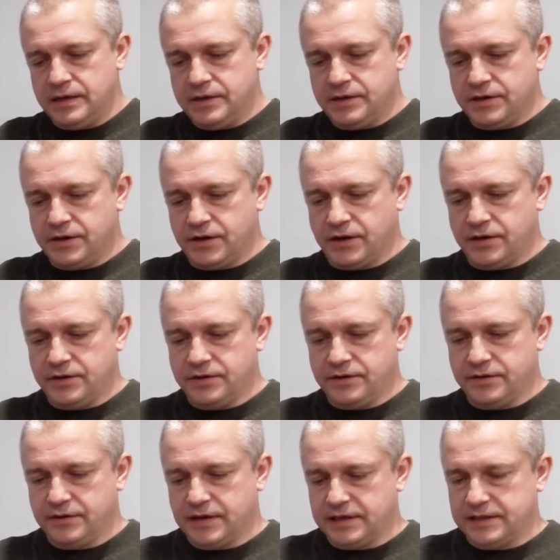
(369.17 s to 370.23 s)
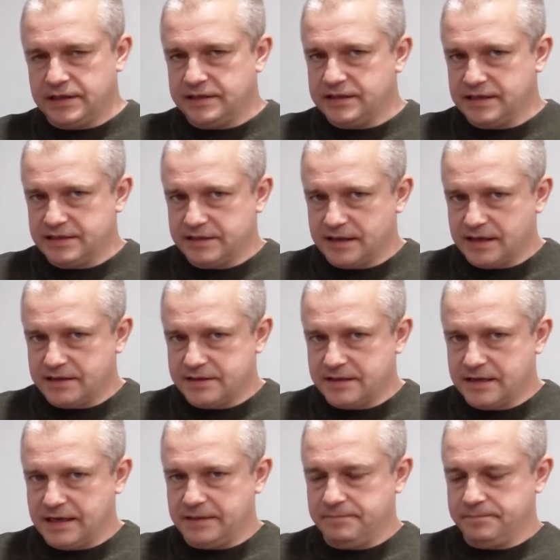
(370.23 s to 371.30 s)
Now, I did this last
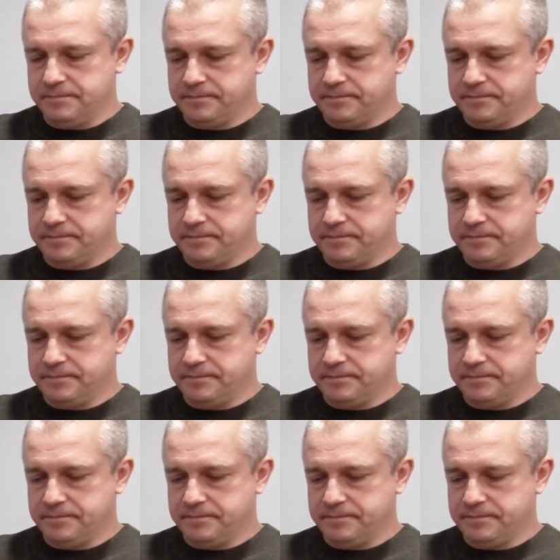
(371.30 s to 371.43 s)
night,